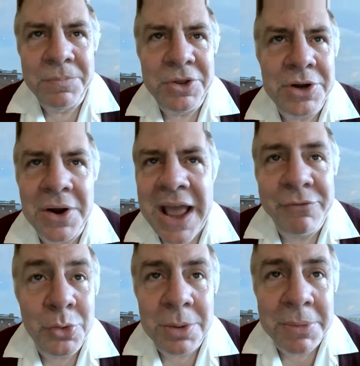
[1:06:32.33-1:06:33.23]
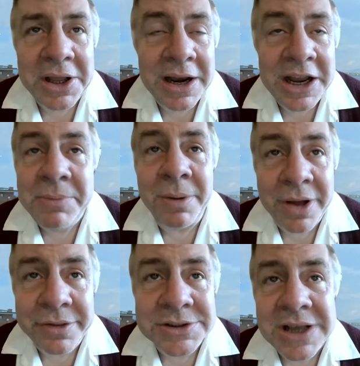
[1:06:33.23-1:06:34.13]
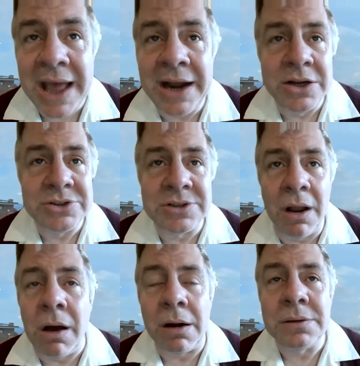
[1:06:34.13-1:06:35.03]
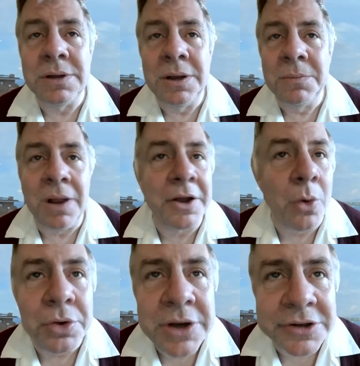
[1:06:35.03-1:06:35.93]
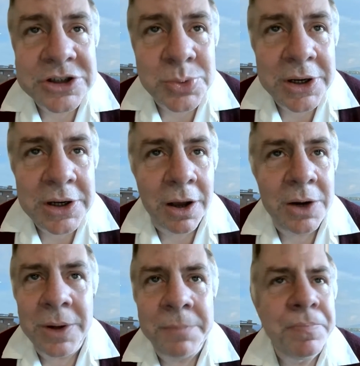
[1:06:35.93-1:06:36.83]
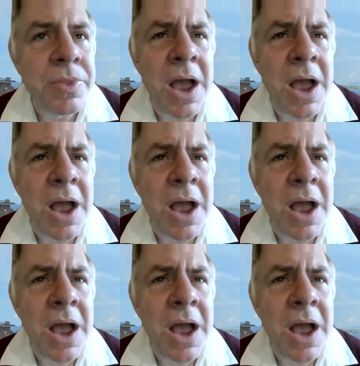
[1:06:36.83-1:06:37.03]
You don't have all your money in Lehman Brothers and lose the lot like or in 1929 when